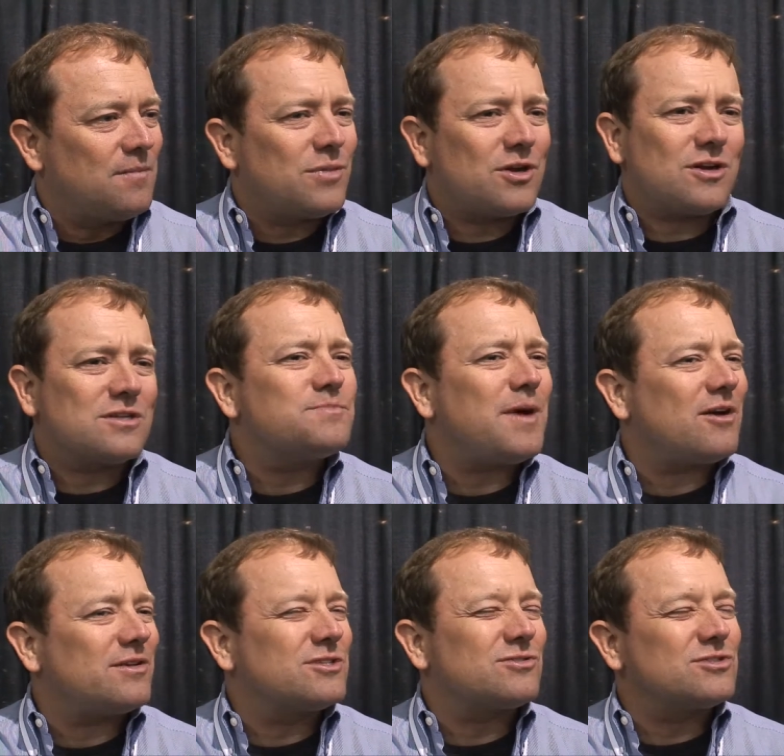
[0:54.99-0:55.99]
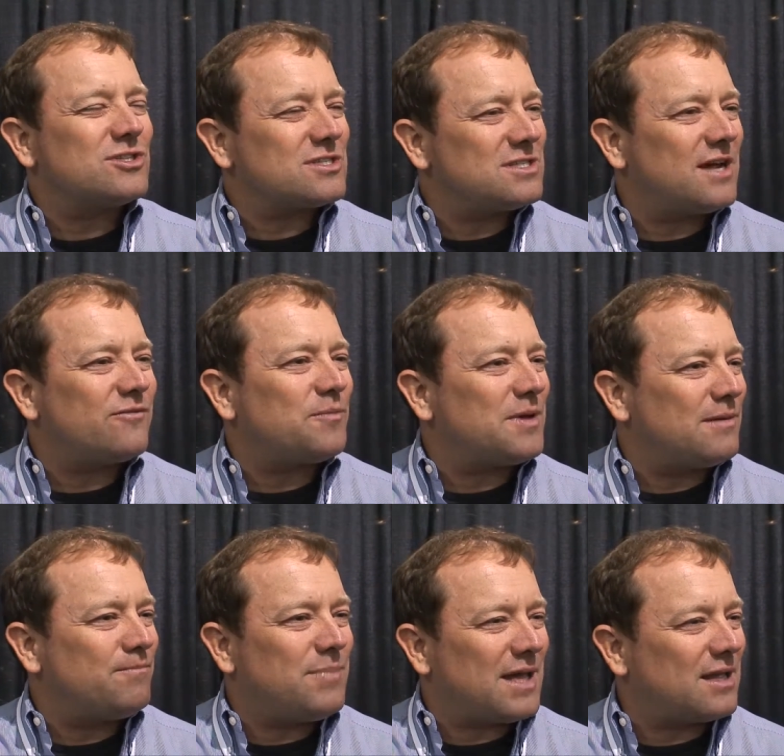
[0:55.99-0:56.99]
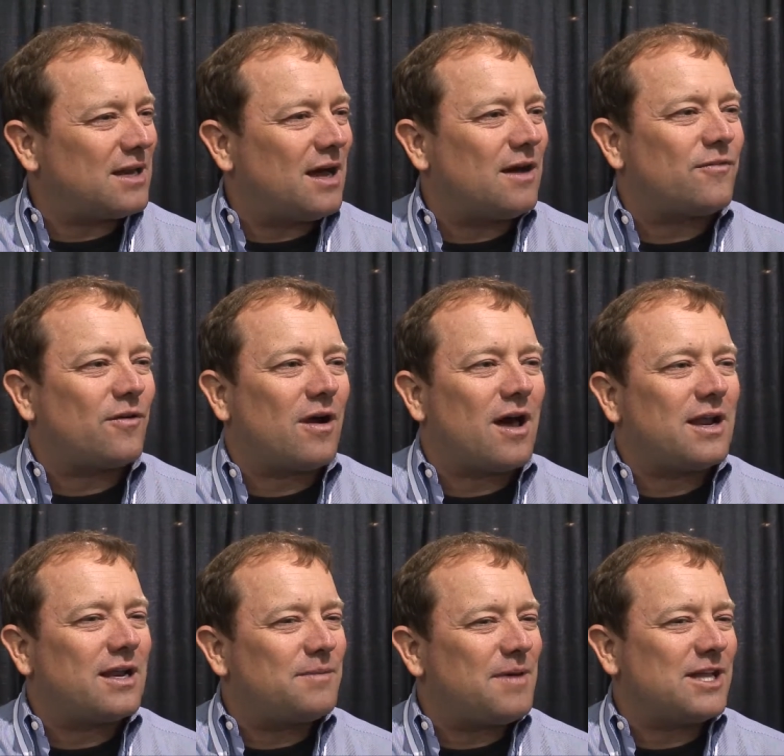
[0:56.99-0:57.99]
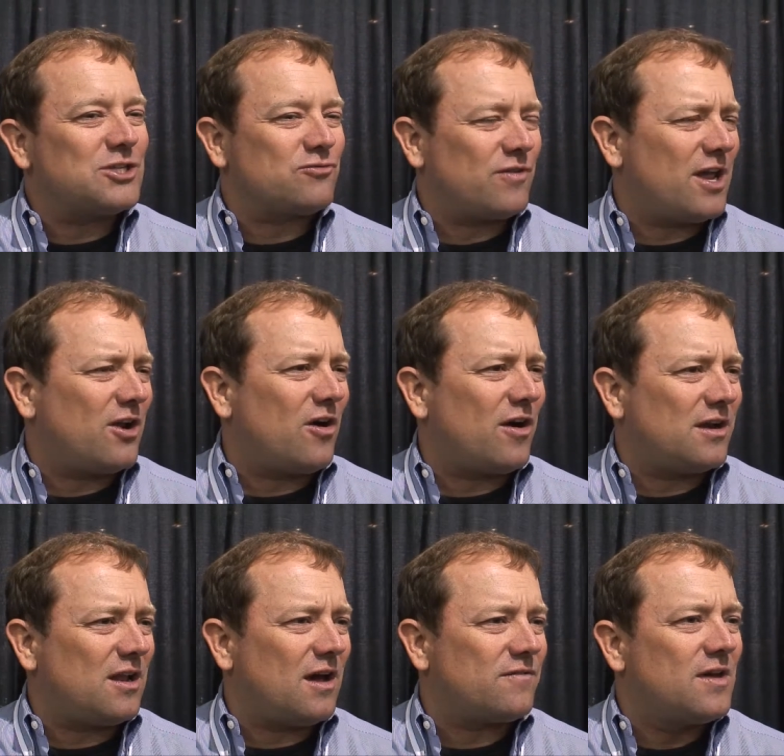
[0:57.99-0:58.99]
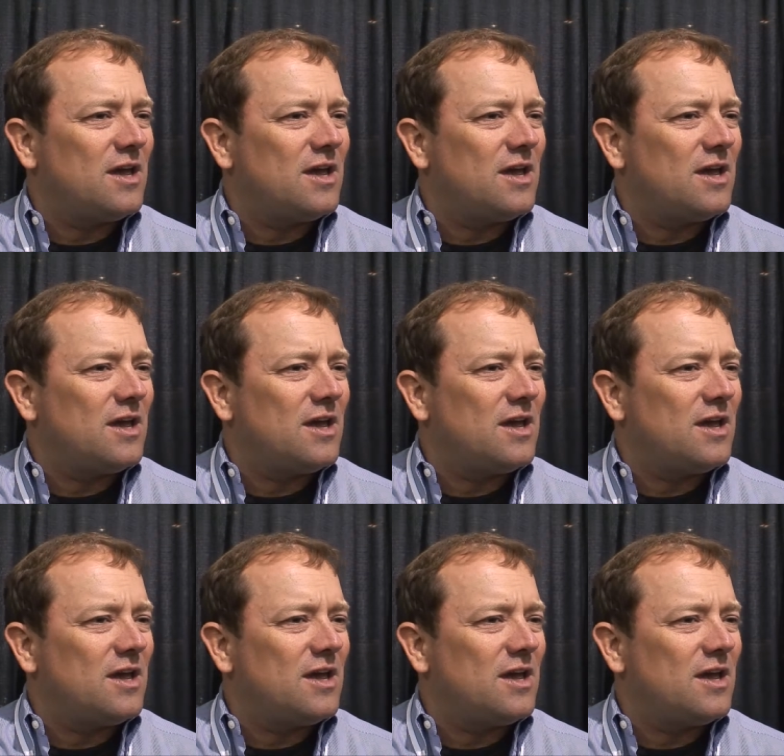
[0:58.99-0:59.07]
because biodiesel's just never been big enough or on anybody's radar enough